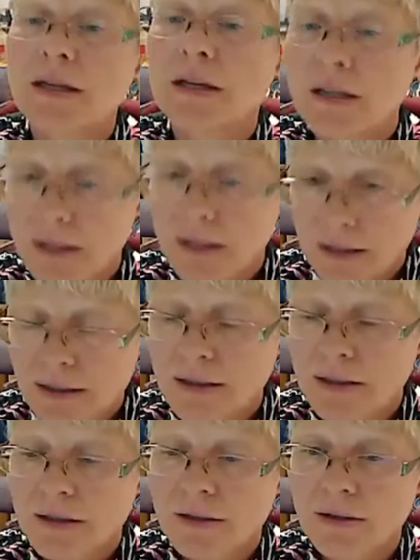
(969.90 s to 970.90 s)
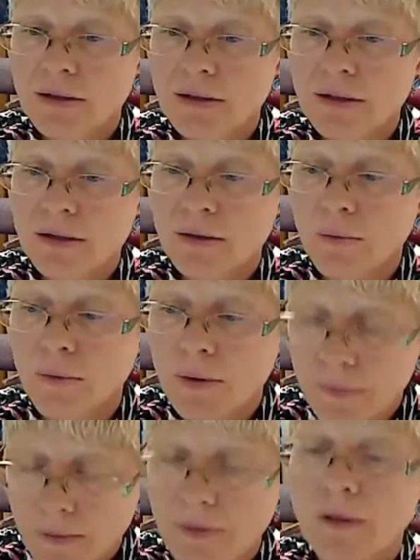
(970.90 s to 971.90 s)
Where from the university? So where you
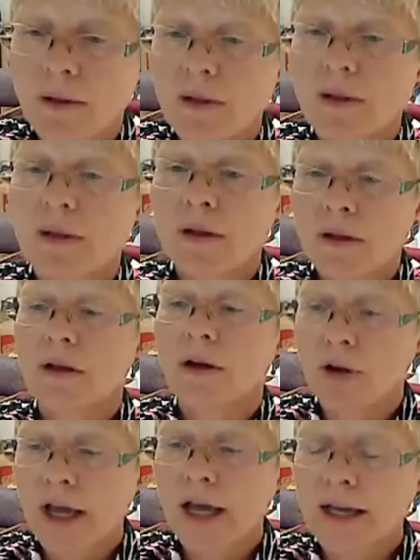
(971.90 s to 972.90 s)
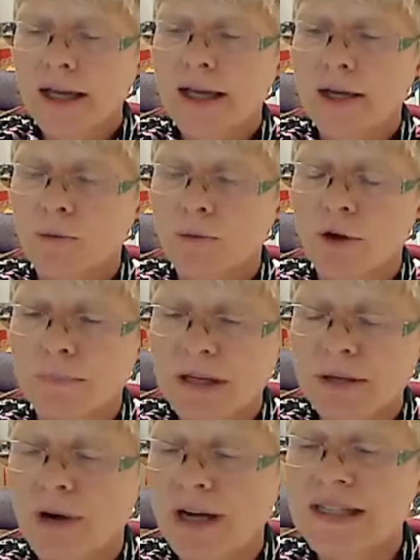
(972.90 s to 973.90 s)
are from the university. Okay, it would
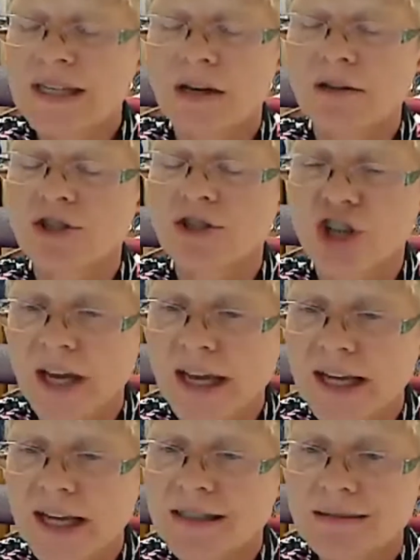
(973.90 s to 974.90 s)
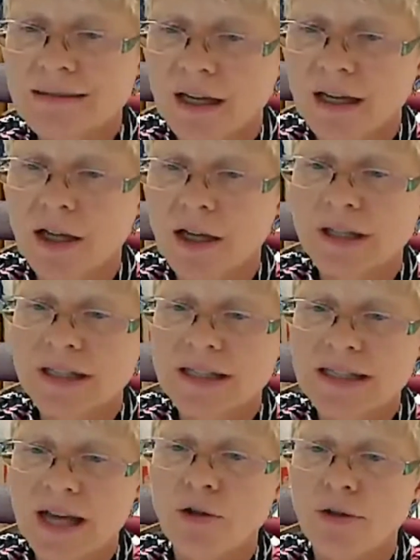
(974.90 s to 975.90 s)
be right south of Cheyenne, a little bit
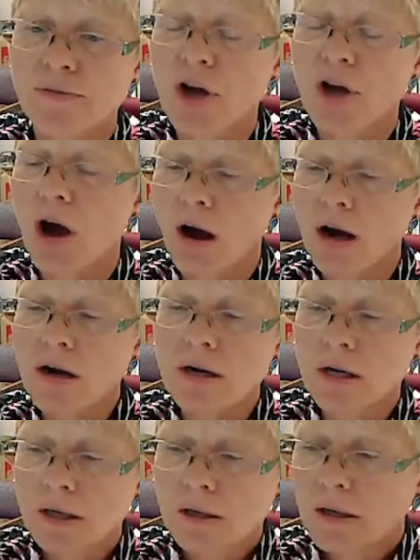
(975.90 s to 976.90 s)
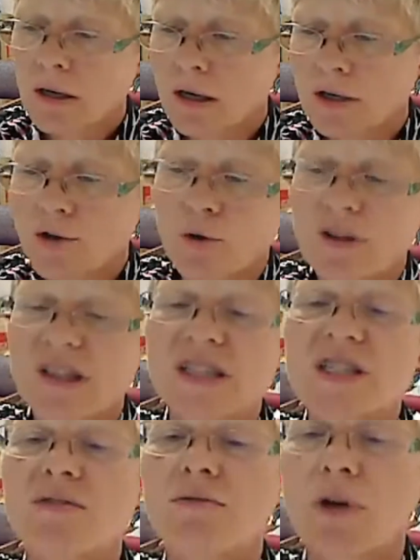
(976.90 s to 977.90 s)
south of Carr,
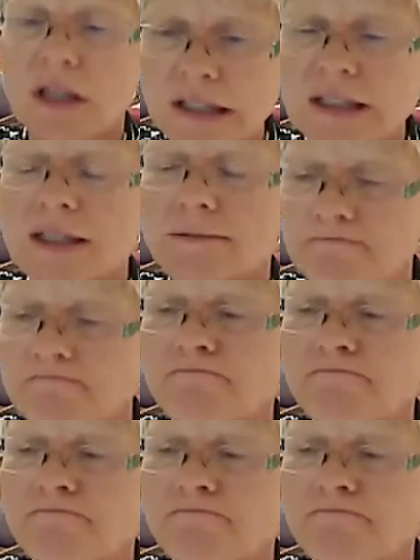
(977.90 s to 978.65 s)
northeast of Wellington.